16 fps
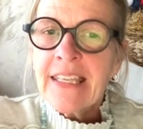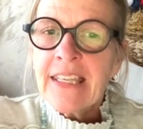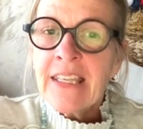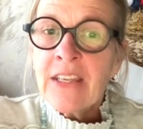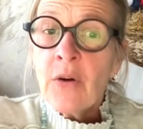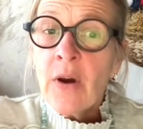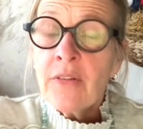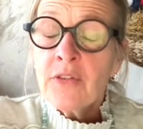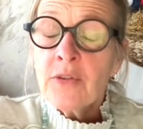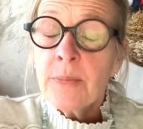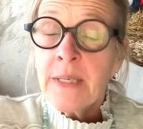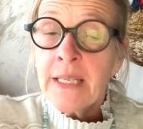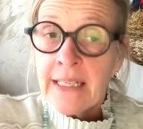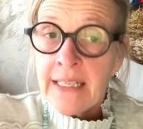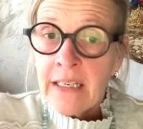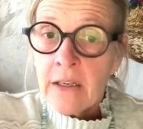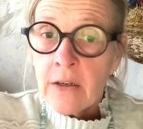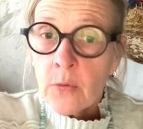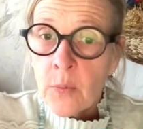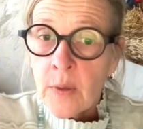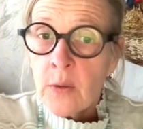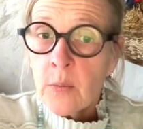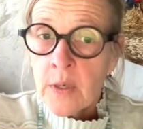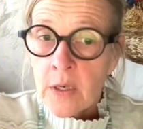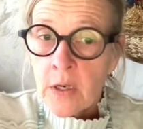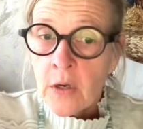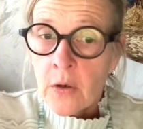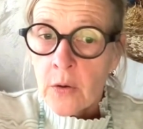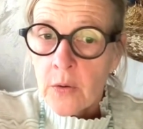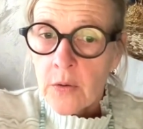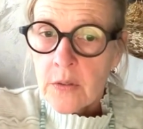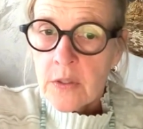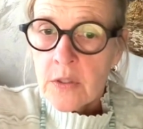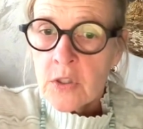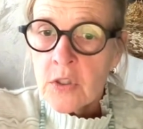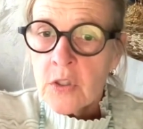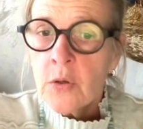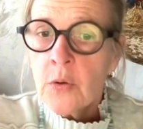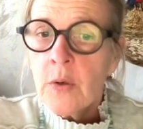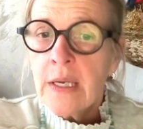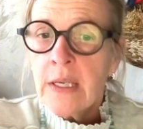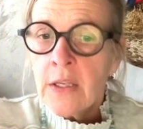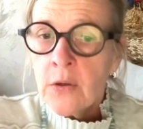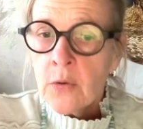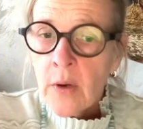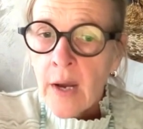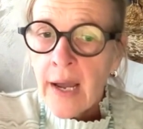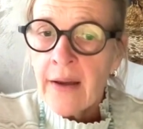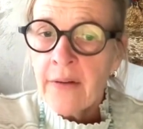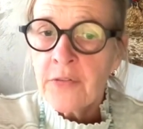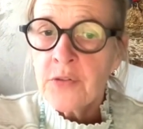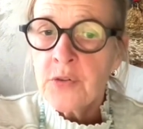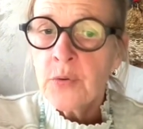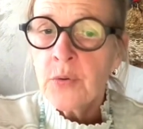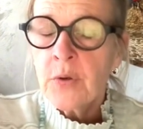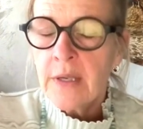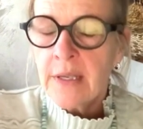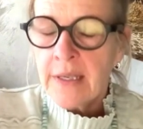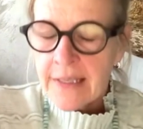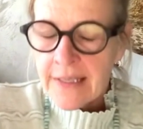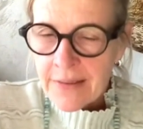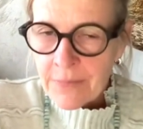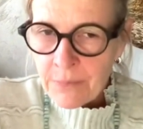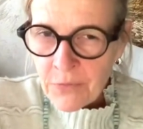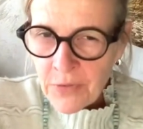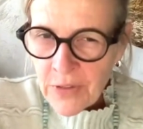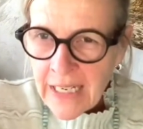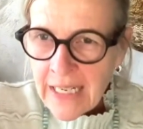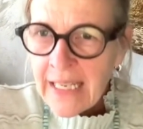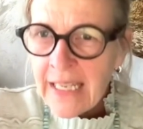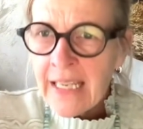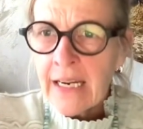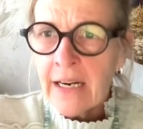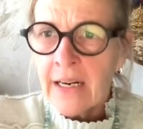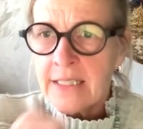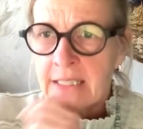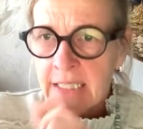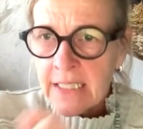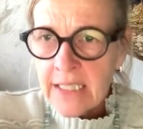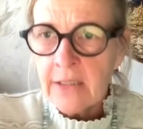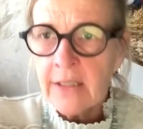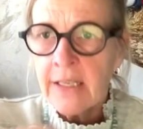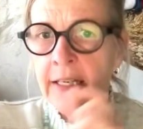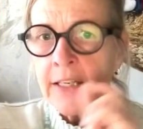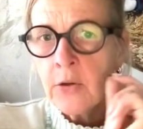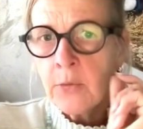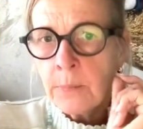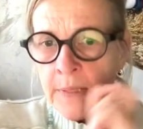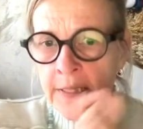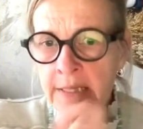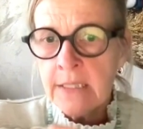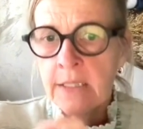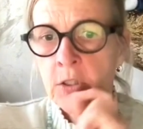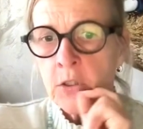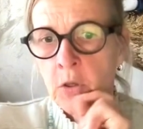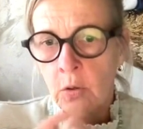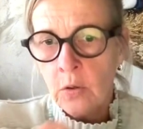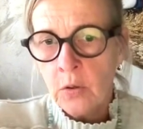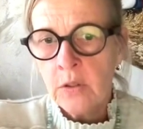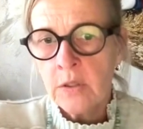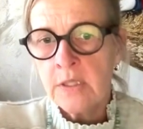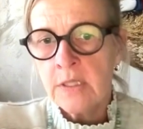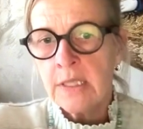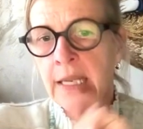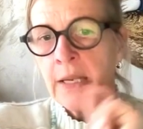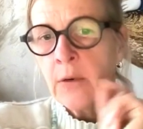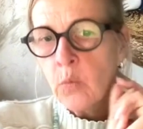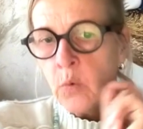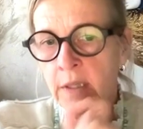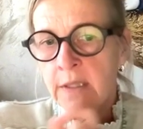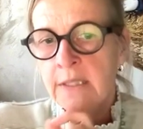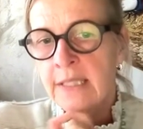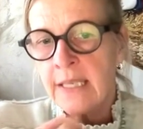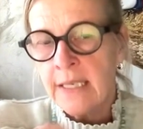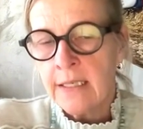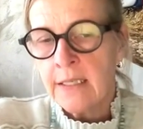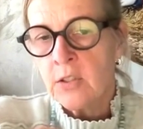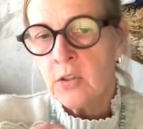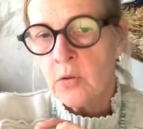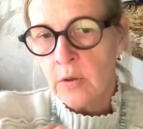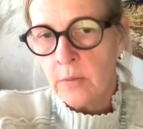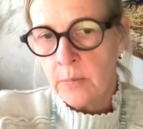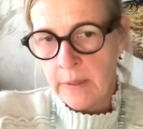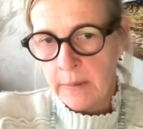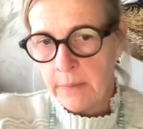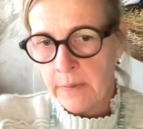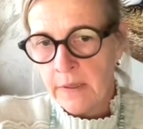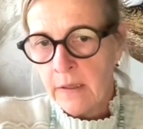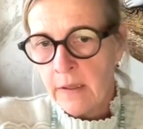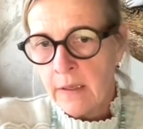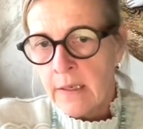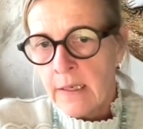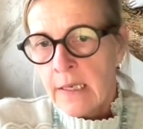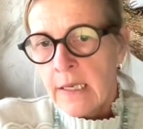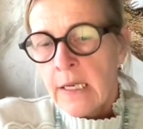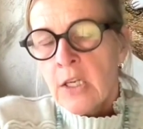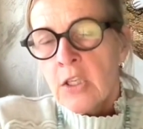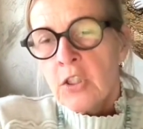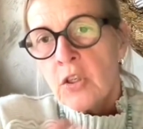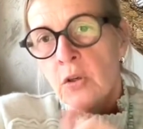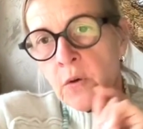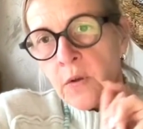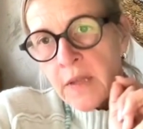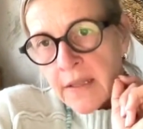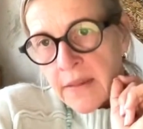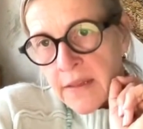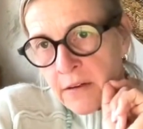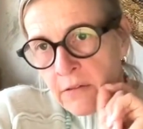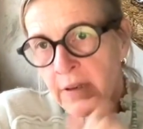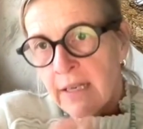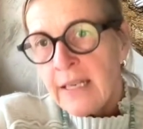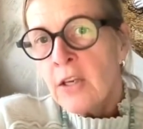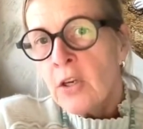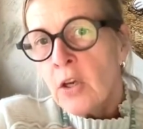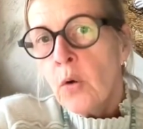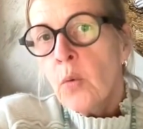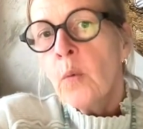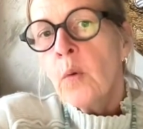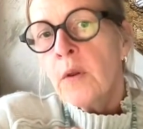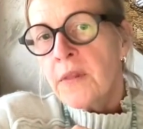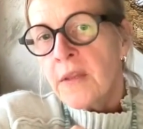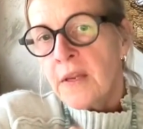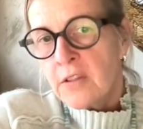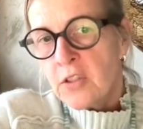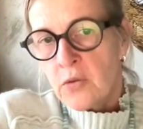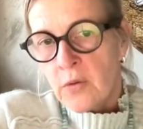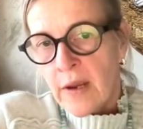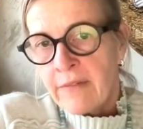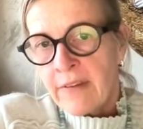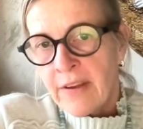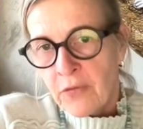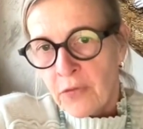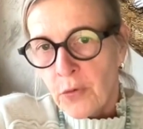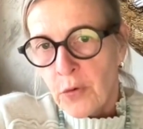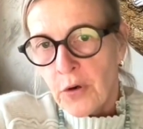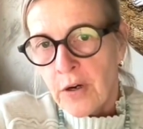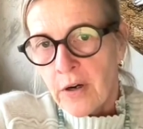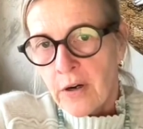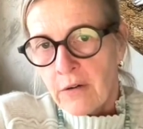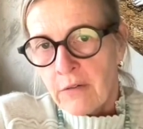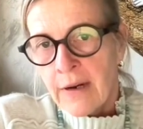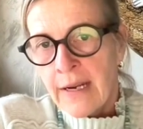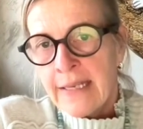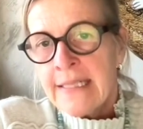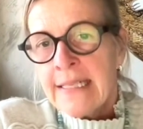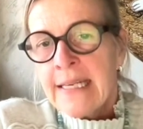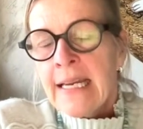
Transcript: you have to be clear where you want to go. So you have to really articulate your business goals in one sentence to the people so that they really know what they're striving for, right?